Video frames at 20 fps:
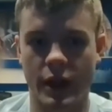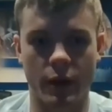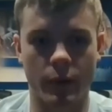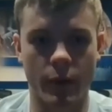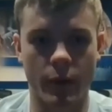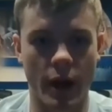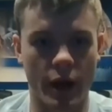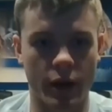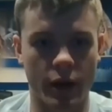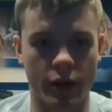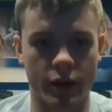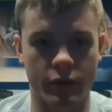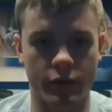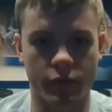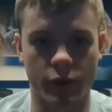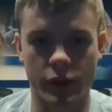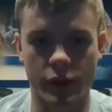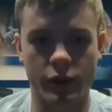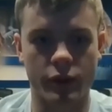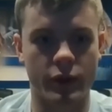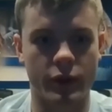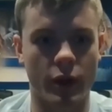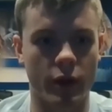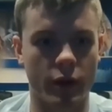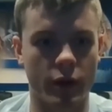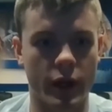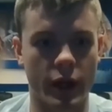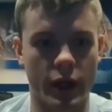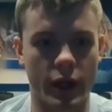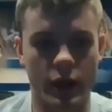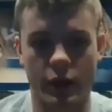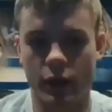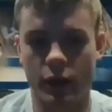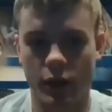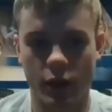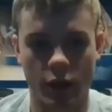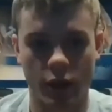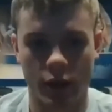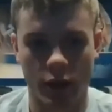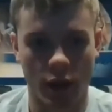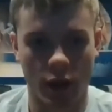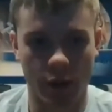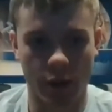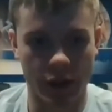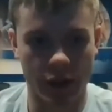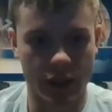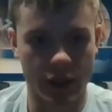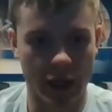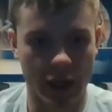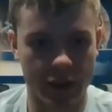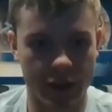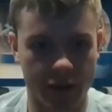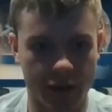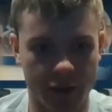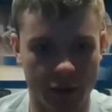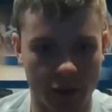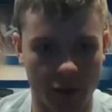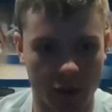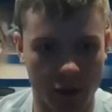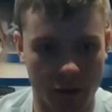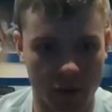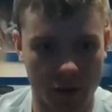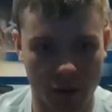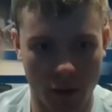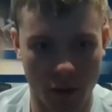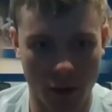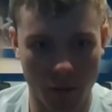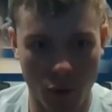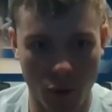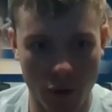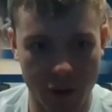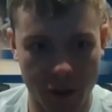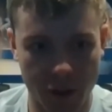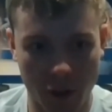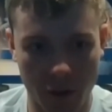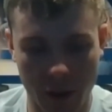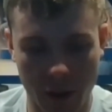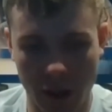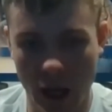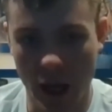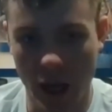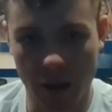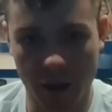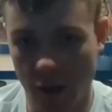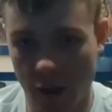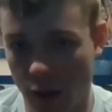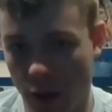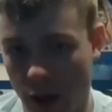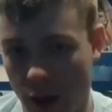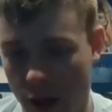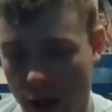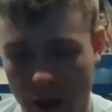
about it, because once you start thinking, I mean, the chances are, are more so than not that you're going to end